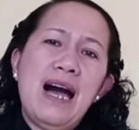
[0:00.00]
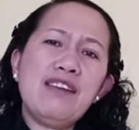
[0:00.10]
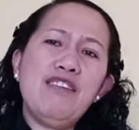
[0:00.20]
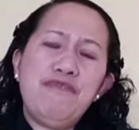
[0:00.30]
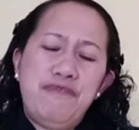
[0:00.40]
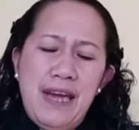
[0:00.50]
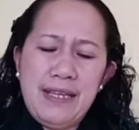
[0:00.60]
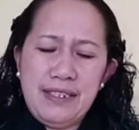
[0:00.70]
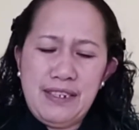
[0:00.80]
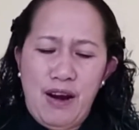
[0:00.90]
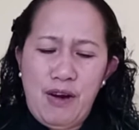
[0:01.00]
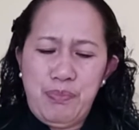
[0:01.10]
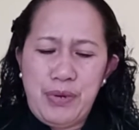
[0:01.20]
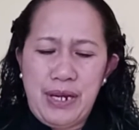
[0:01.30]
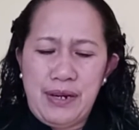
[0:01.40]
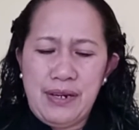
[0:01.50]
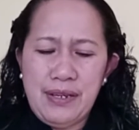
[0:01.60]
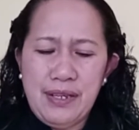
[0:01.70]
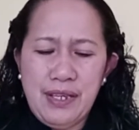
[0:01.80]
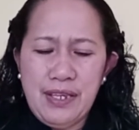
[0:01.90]
Lack of faith in our
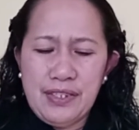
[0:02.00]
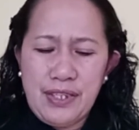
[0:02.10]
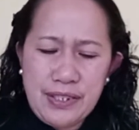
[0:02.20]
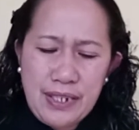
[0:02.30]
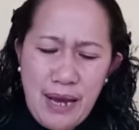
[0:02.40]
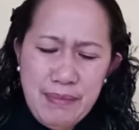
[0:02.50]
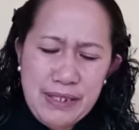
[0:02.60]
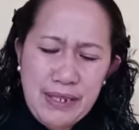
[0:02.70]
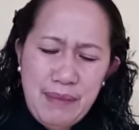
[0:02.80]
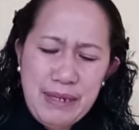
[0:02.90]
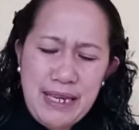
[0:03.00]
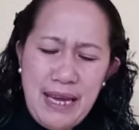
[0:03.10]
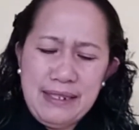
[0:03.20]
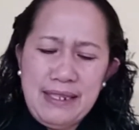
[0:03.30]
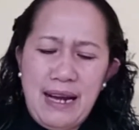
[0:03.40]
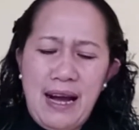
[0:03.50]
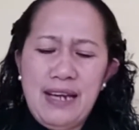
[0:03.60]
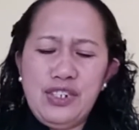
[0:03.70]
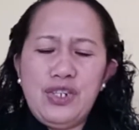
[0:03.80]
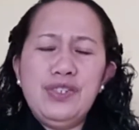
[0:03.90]
prayer. So time and time again,
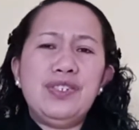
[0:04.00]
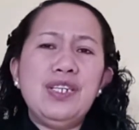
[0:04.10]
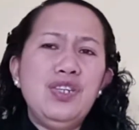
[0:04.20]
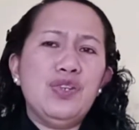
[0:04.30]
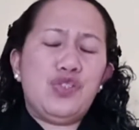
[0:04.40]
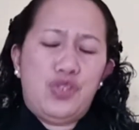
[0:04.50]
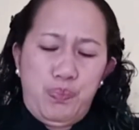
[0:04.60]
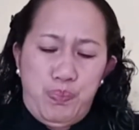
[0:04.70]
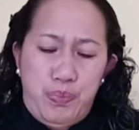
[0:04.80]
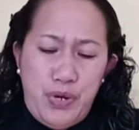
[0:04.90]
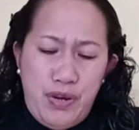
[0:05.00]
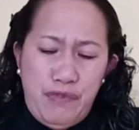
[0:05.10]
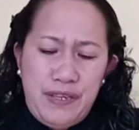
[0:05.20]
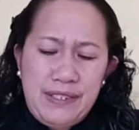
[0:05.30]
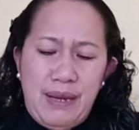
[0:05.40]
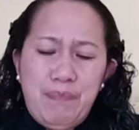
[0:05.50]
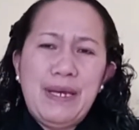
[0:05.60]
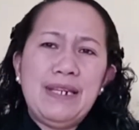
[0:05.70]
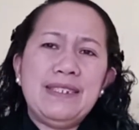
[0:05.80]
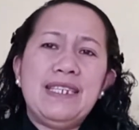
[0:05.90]
God continues to prove his
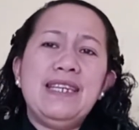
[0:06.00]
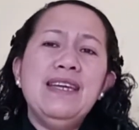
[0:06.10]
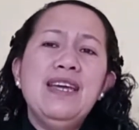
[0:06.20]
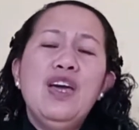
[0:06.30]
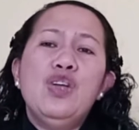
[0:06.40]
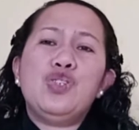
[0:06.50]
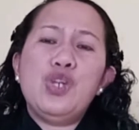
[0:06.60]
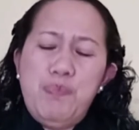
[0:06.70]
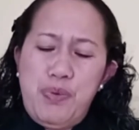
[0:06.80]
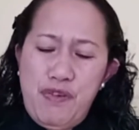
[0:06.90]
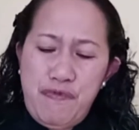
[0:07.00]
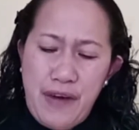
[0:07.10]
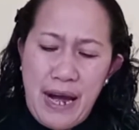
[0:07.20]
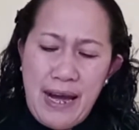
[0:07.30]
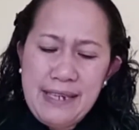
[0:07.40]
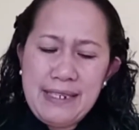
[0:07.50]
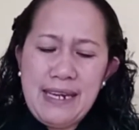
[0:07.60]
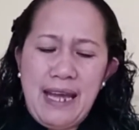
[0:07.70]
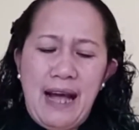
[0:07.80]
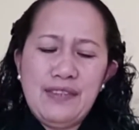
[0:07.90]
ability to provide
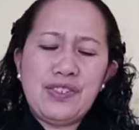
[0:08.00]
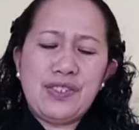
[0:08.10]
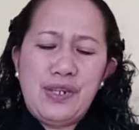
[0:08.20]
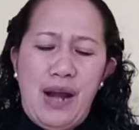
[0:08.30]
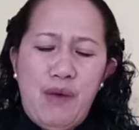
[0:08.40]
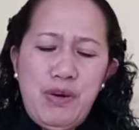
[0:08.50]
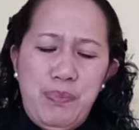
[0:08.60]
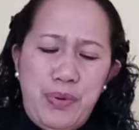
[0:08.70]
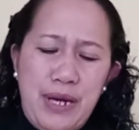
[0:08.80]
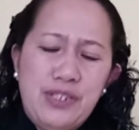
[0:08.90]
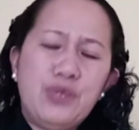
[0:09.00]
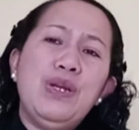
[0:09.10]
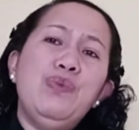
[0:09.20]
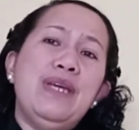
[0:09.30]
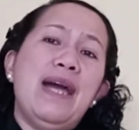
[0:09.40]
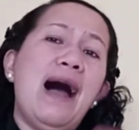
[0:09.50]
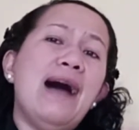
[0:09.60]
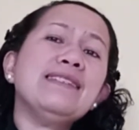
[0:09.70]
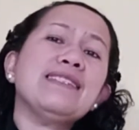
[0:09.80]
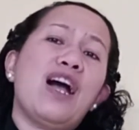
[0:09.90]
and answer our prayers when we
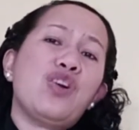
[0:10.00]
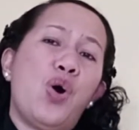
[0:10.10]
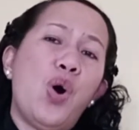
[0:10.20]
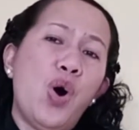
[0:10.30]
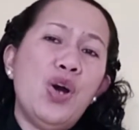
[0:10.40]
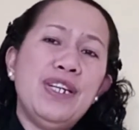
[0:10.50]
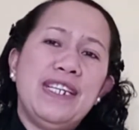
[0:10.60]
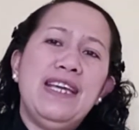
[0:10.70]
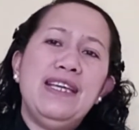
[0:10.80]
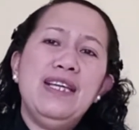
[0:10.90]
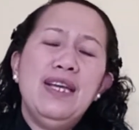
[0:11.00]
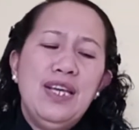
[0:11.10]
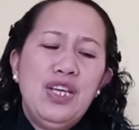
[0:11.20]
ask according